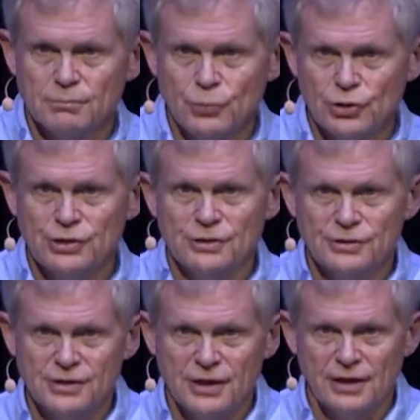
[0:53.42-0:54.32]

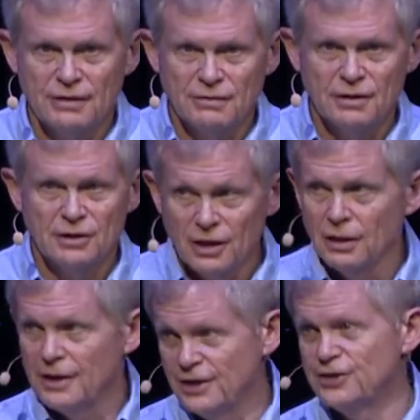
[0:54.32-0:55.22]
bushes, and
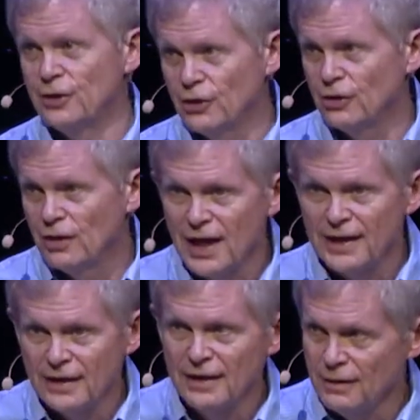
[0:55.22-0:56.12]
little exterior
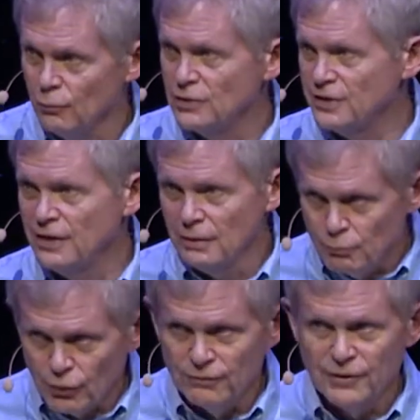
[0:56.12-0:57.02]
lighting, it was the
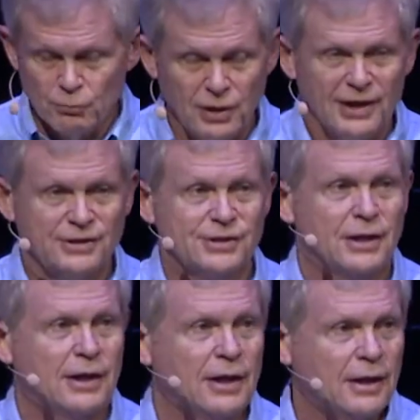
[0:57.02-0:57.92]
perfect
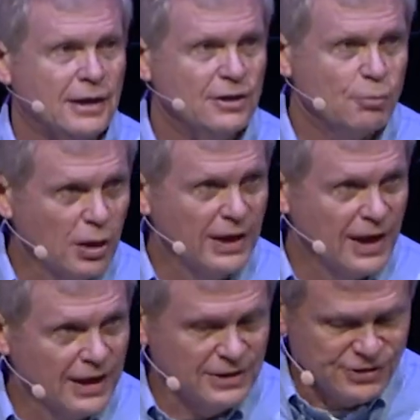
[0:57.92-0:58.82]
place to play
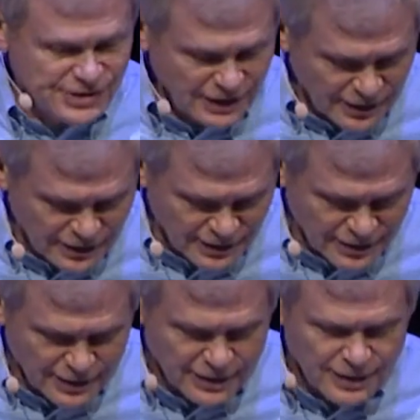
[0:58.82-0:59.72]
hide and seek.
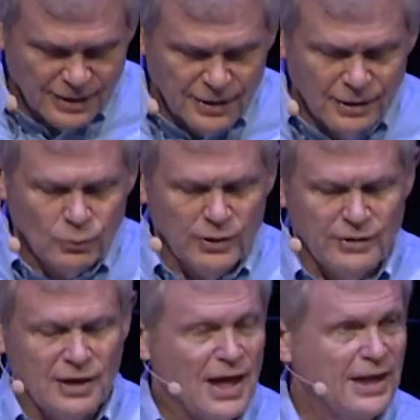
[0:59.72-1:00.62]
When
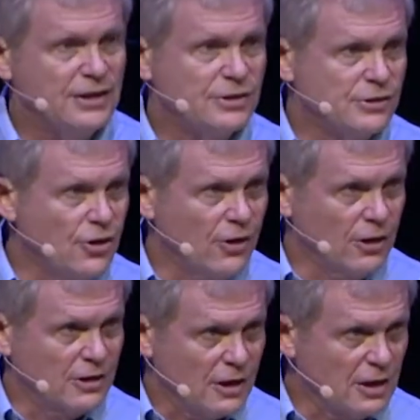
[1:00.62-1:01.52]
the night is
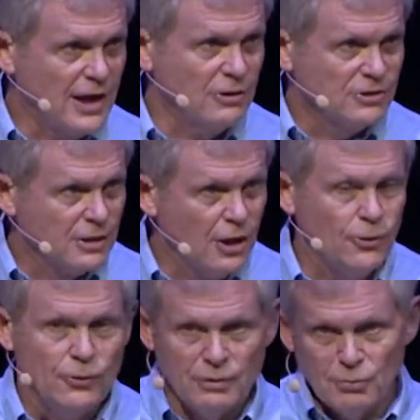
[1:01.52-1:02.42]
dark, the clouds
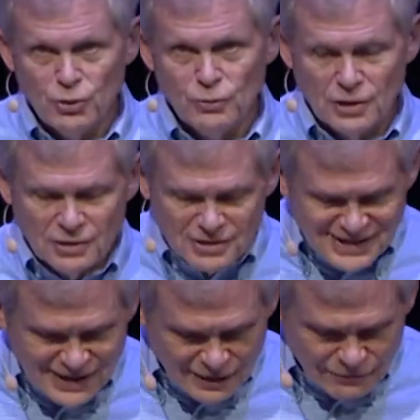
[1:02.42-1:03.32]
low, the moon a
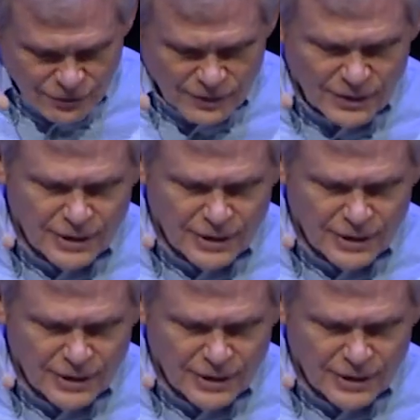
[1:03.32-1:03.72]
sliver,